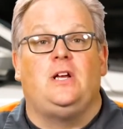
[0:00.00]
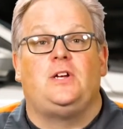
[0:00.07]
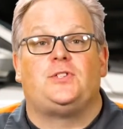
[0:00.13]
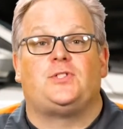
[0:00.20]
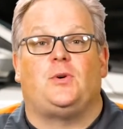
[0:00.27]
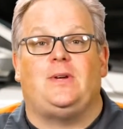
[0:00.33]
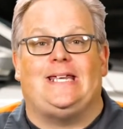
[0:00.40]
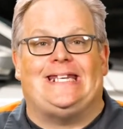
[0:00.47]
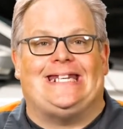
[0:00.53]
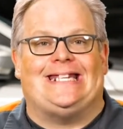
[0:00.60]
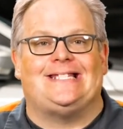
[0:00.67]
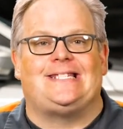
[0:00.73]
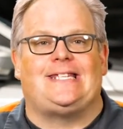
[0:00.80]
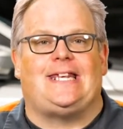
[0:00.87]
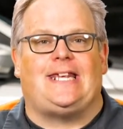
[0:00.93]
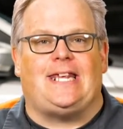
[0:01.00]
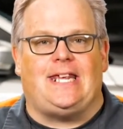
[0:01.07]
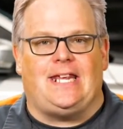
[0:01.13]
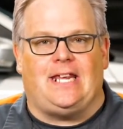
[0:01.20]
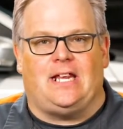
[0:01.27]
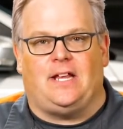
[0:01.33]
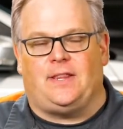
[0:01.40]
So it is
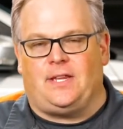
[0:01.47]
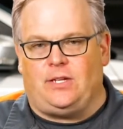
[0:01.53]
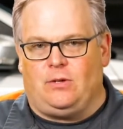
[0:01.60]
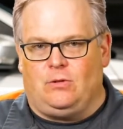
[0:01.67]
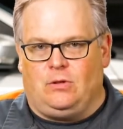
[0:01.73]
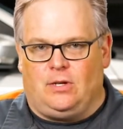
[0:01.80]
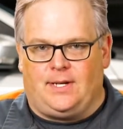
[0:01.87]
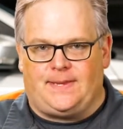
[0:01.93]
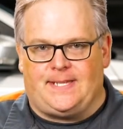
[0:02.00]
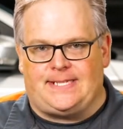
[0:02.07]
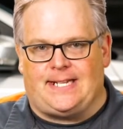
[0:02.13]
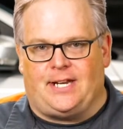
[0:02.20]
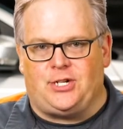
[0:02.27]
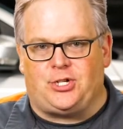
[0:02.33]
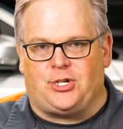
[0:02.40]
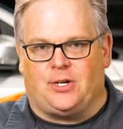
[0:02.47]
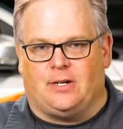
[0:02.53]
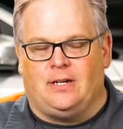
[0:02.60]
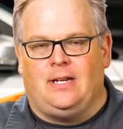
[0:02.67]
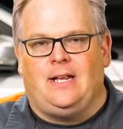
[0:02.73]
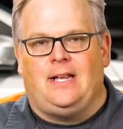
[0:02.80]
key that you look at the tensioner,